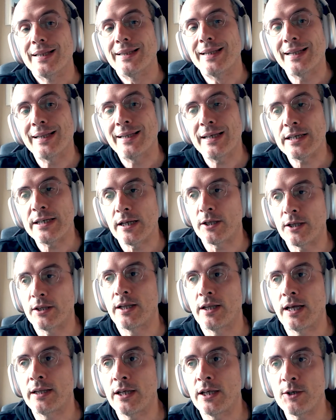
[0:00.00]
That
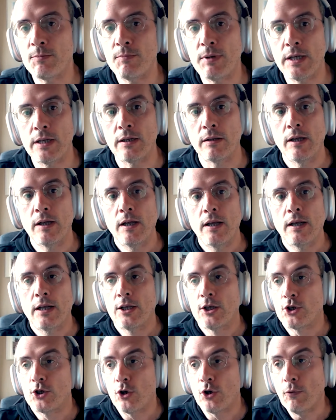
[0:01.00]
has been
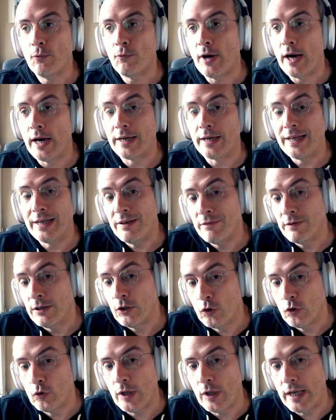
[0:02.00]
so far,
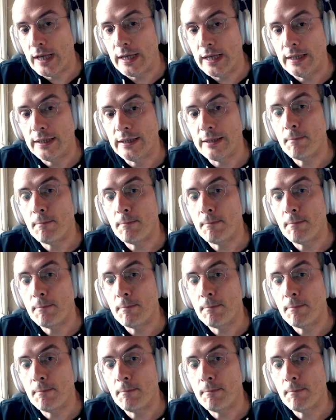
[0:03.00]
even today,